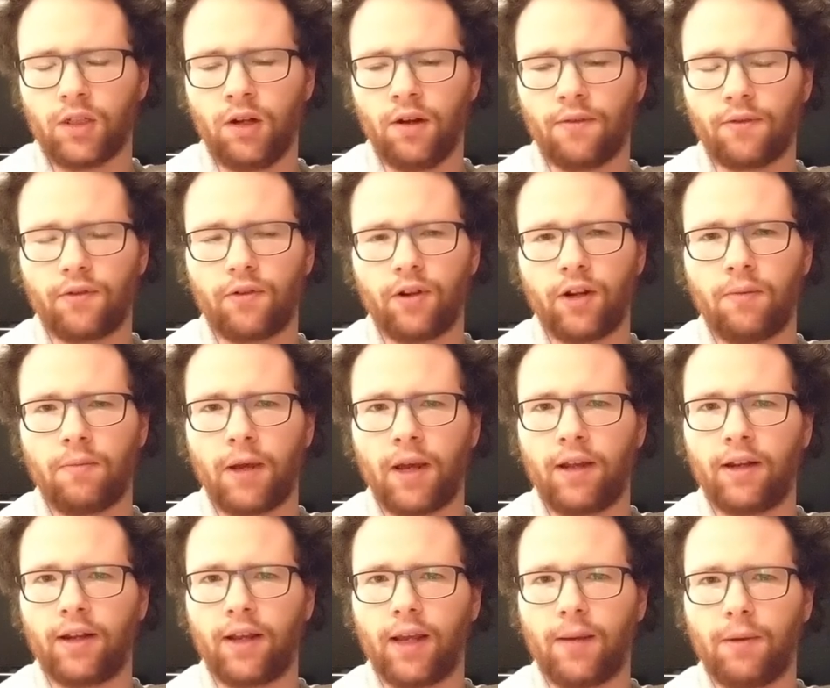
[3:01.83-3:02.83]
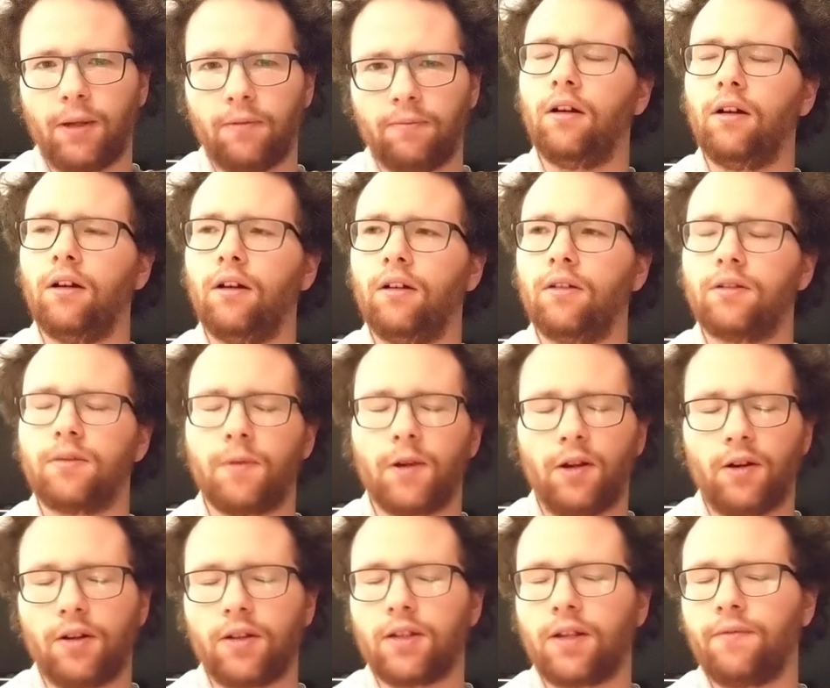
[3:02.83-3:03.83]
of Green Man Gaming. To be
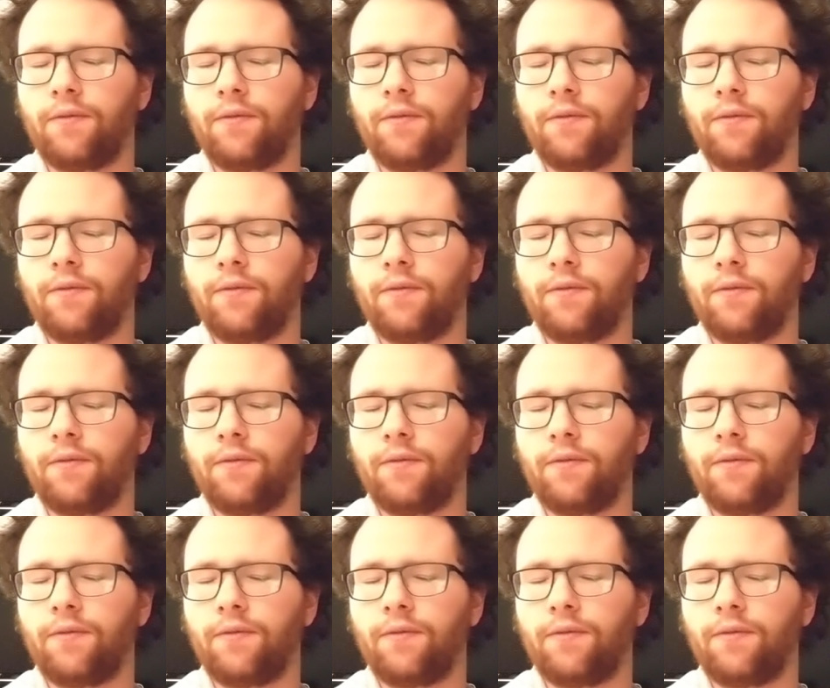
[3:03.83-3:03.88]
honest,